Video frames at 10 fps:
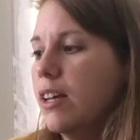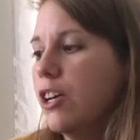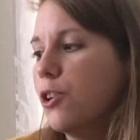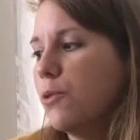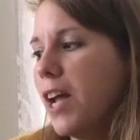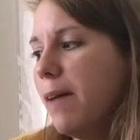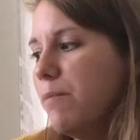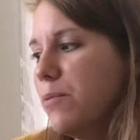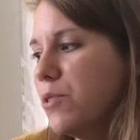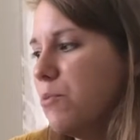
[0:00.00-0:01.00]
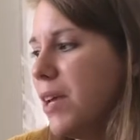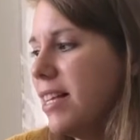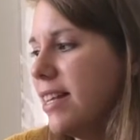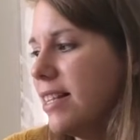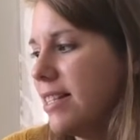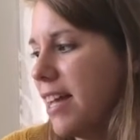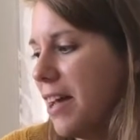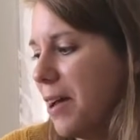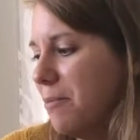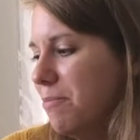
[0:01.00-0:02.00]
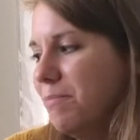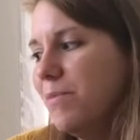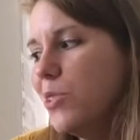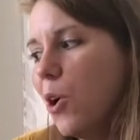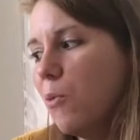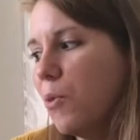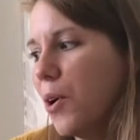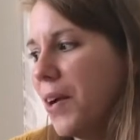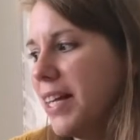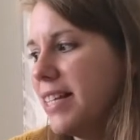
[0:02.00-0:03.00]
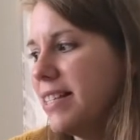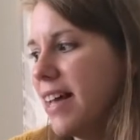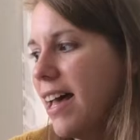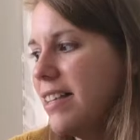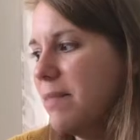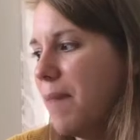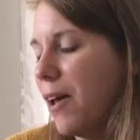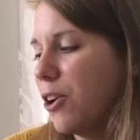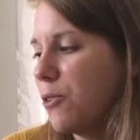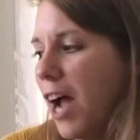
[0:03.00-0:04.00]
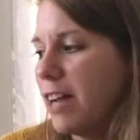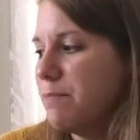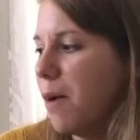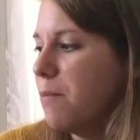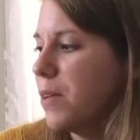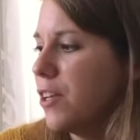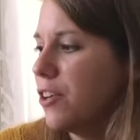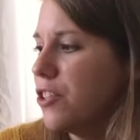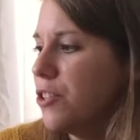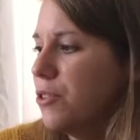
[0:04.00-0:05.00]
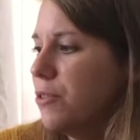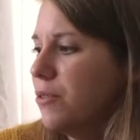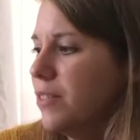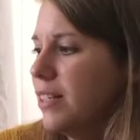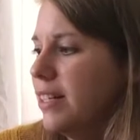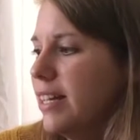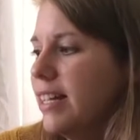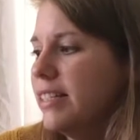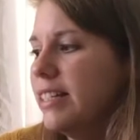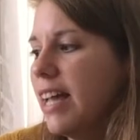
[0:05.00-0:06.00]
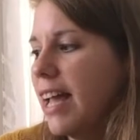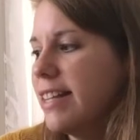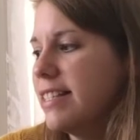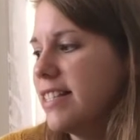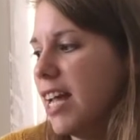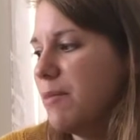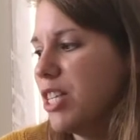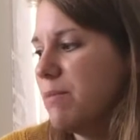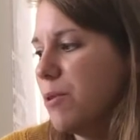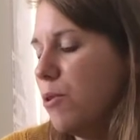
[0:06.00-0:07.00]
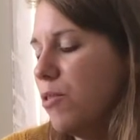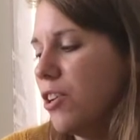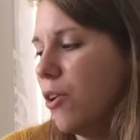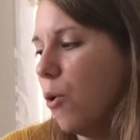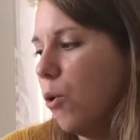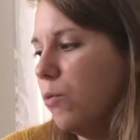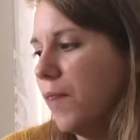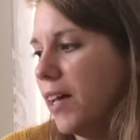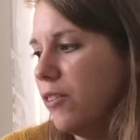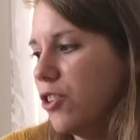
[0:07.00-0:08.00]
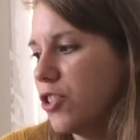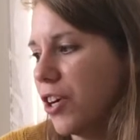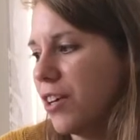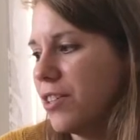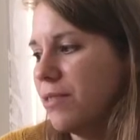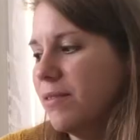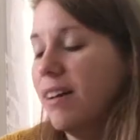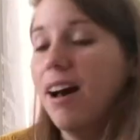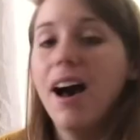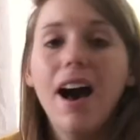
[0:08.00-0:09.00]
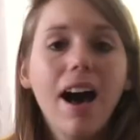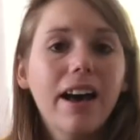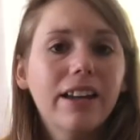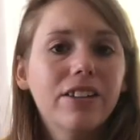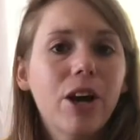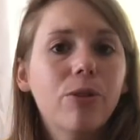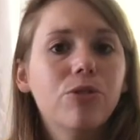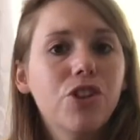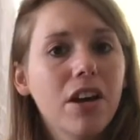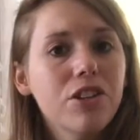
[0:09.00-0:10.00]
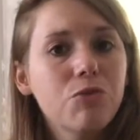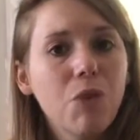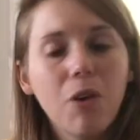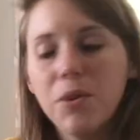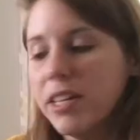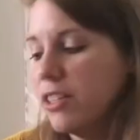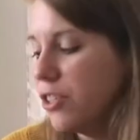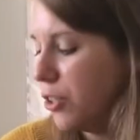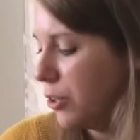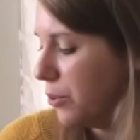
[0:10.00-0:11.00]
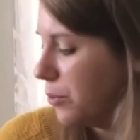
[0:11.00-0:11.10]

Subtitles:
Gramps winks at Sam. Don't worry, he says, about a cracked pumpkin or two. He hands Sam a spoon and an old flannel shirt. I know just what we can do.